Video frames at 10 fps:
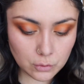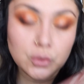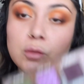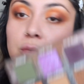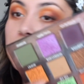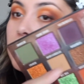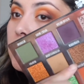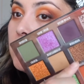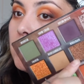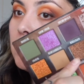
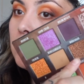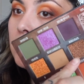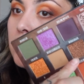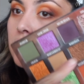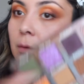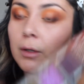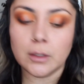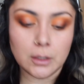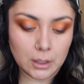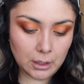Superstition, this
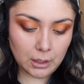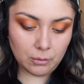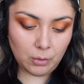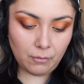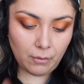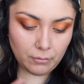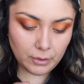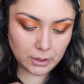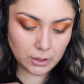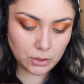one, and we've
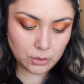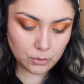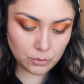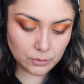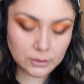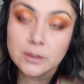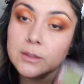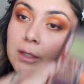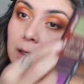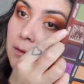already used
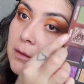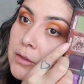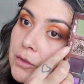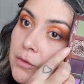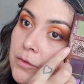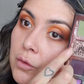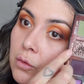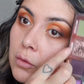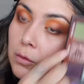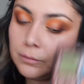Silent
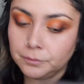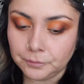Soul